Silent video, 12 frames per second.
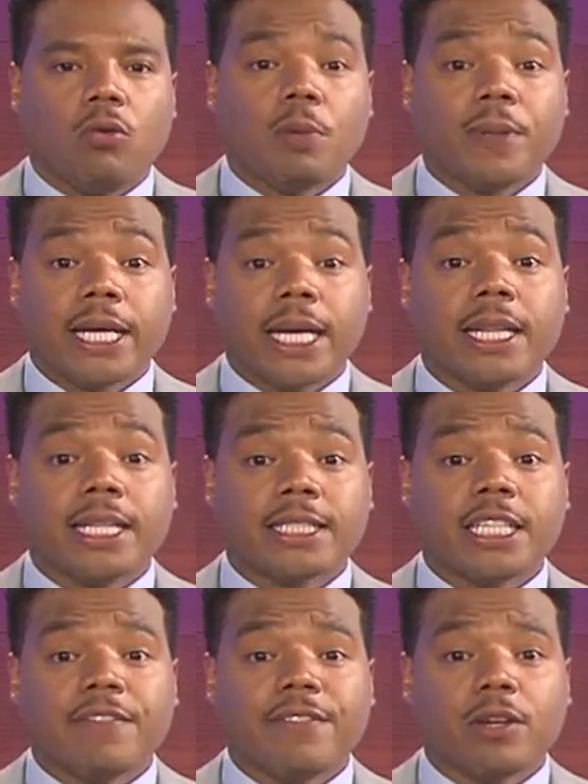begin
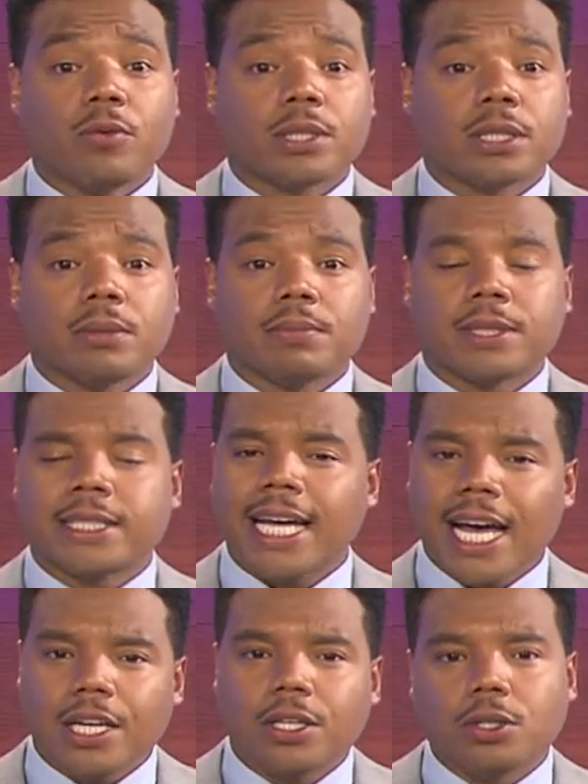this evening with some
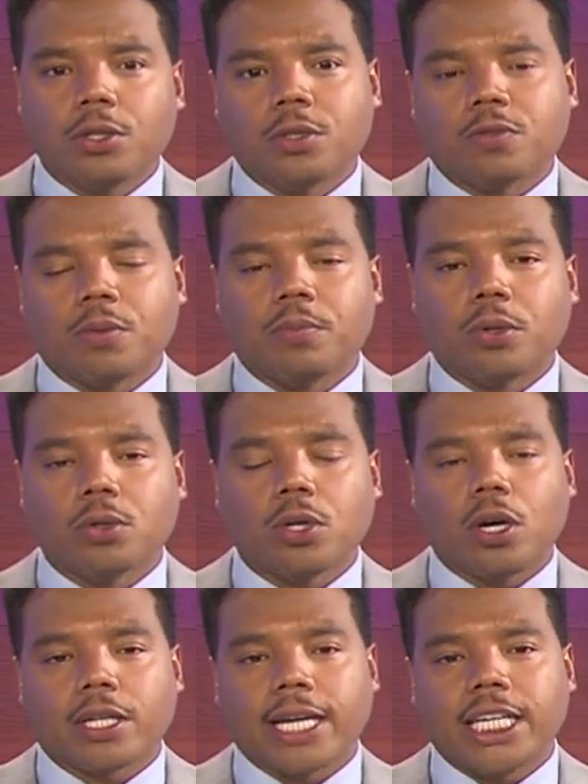sad news from
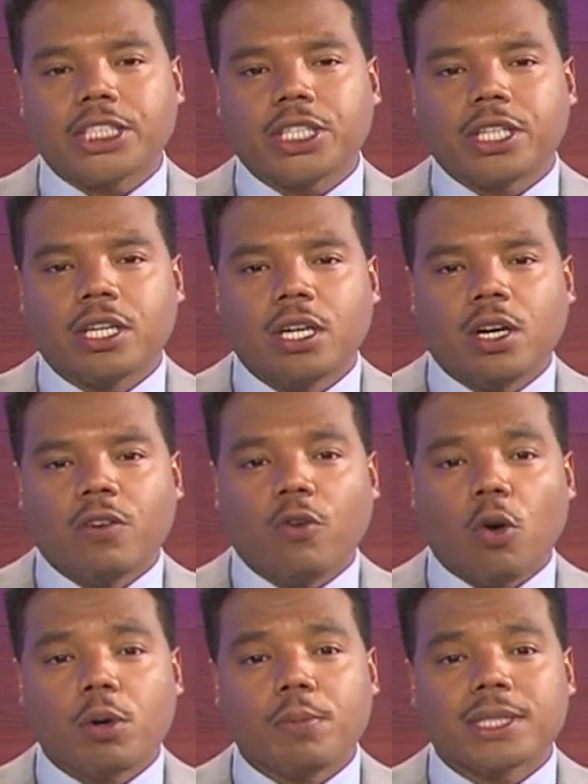Bulldog Nation.
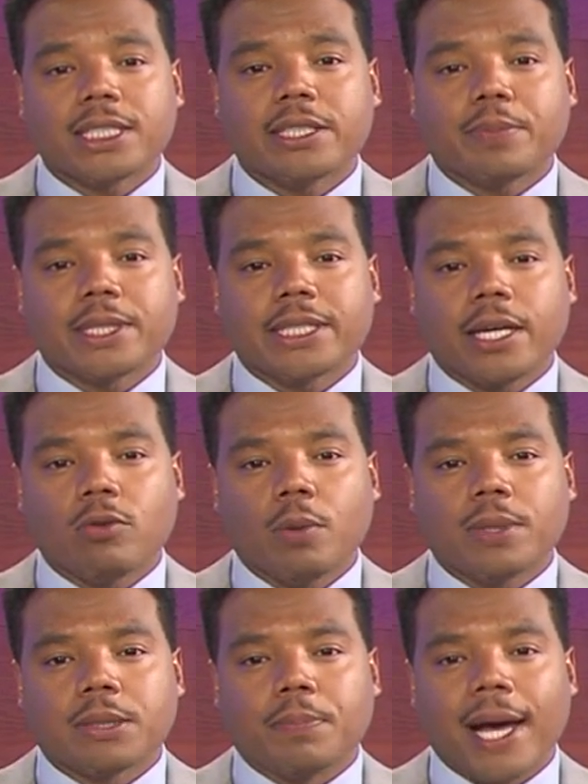Former Mississippi State
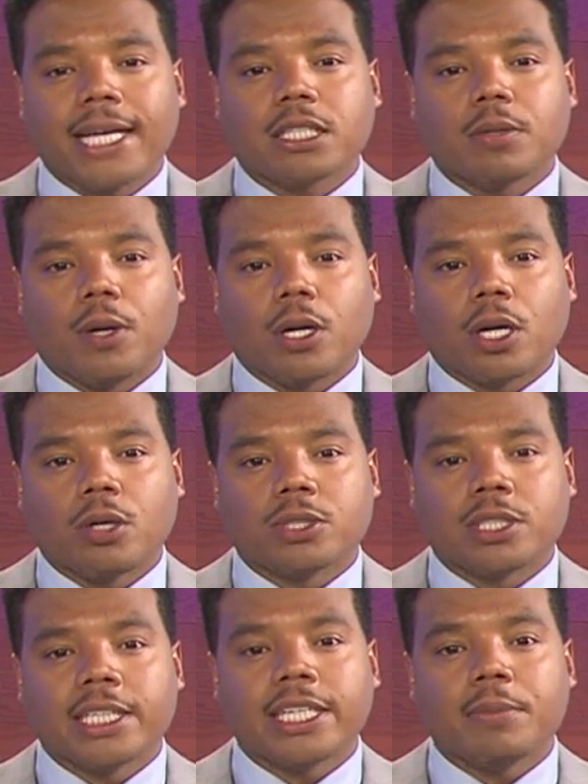women's basketball
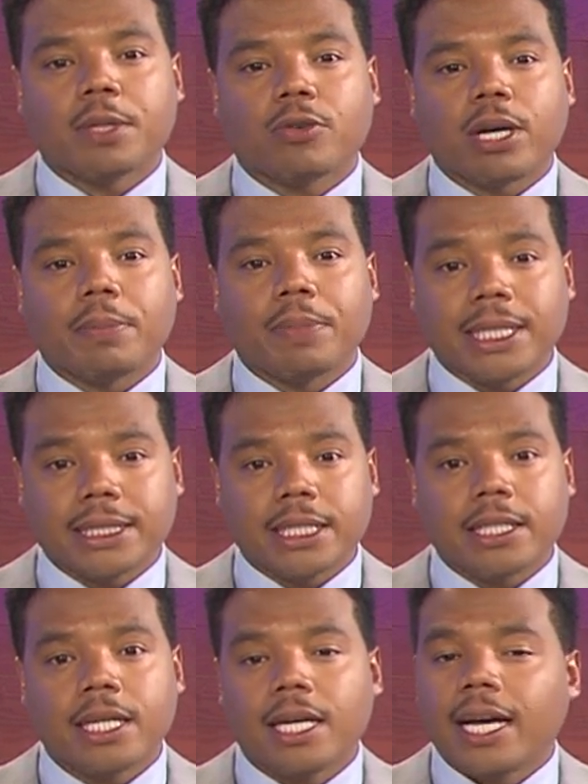coach Nikki
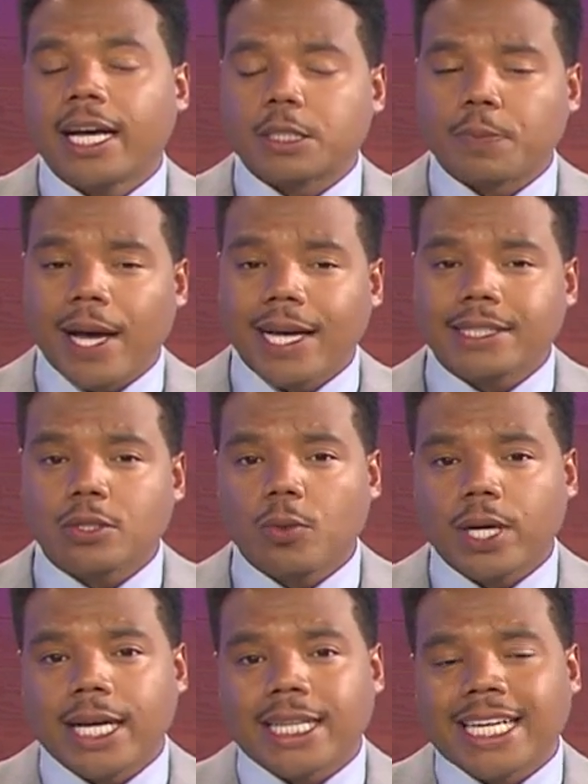McCray-Penson has passed
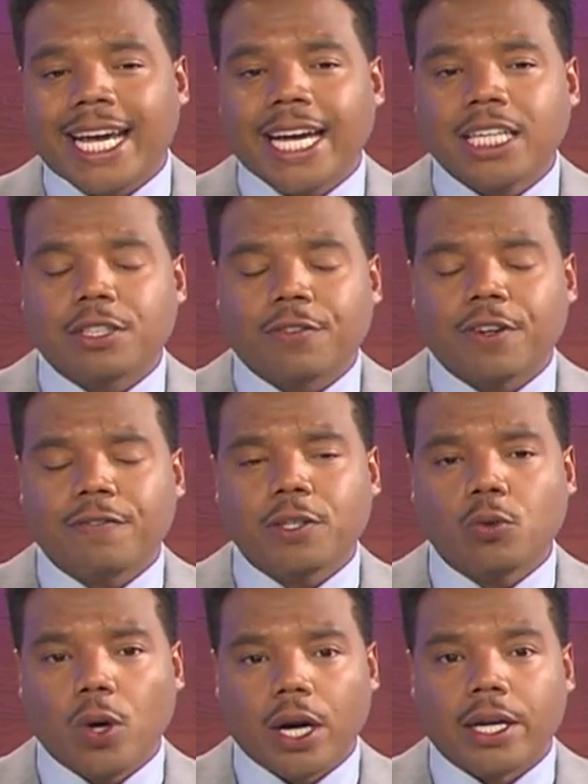away at the age of
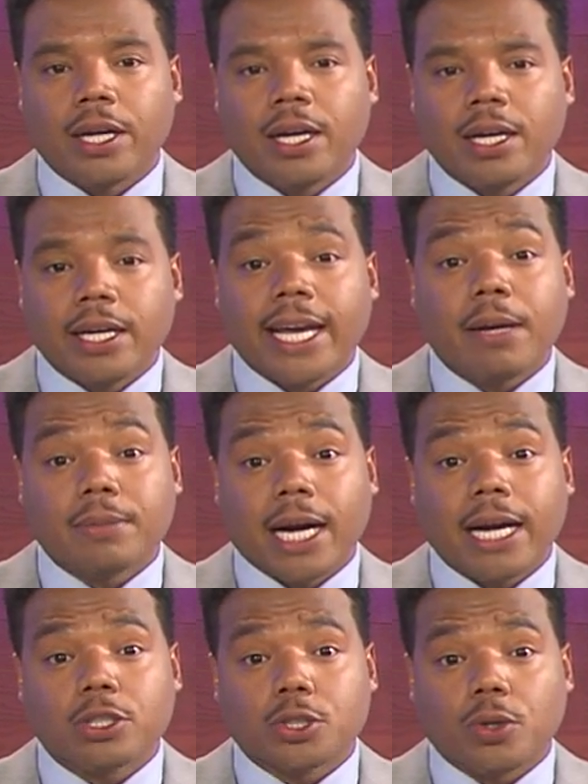51. Cam
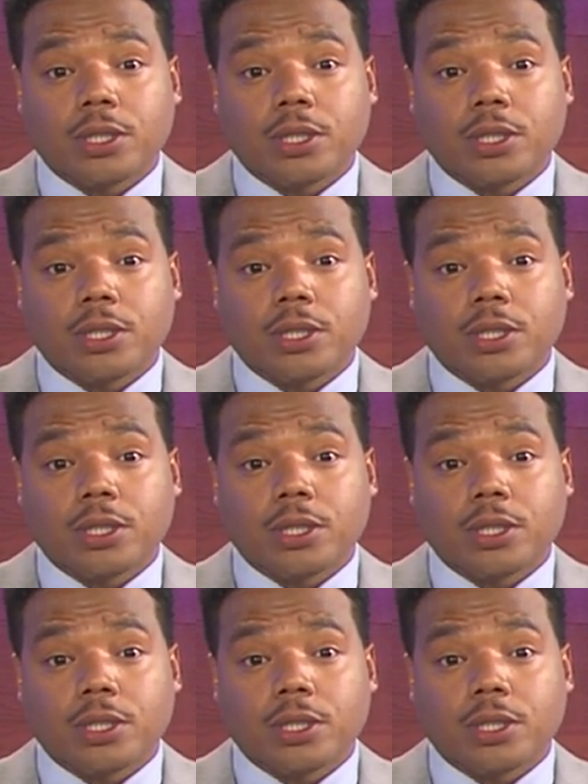Dyer joins